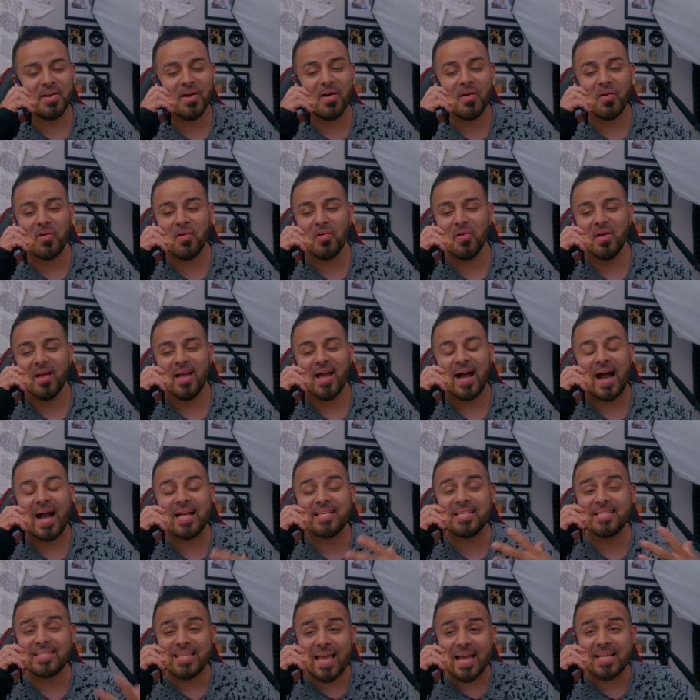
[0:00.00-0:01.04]
no,
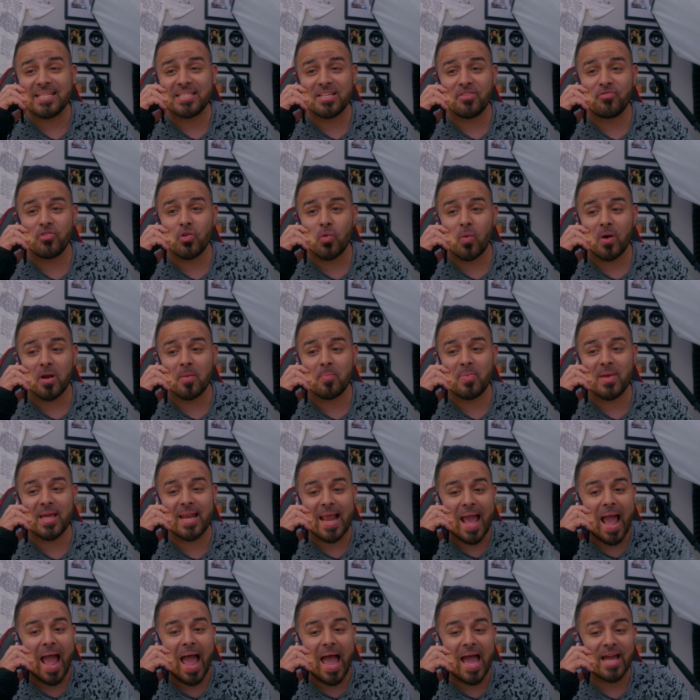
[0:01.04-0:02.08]
I just asked if you want to be
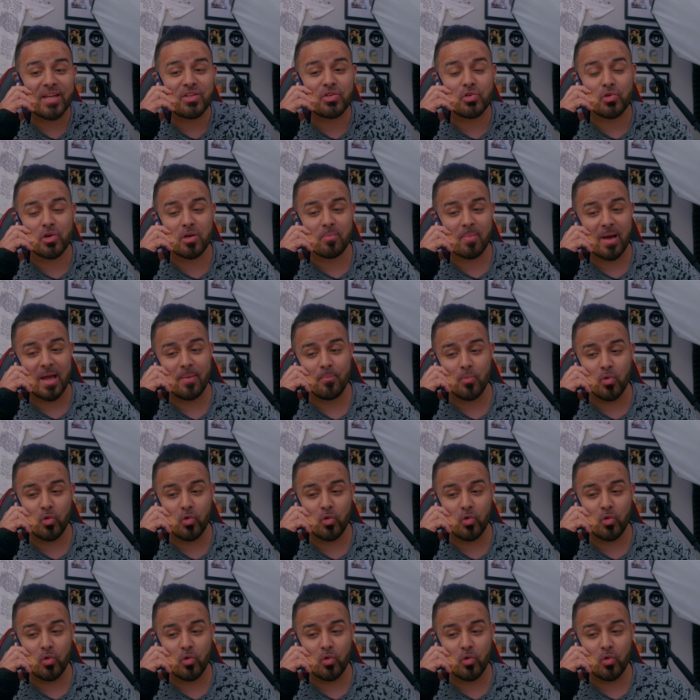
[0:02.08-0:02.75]
an actor in my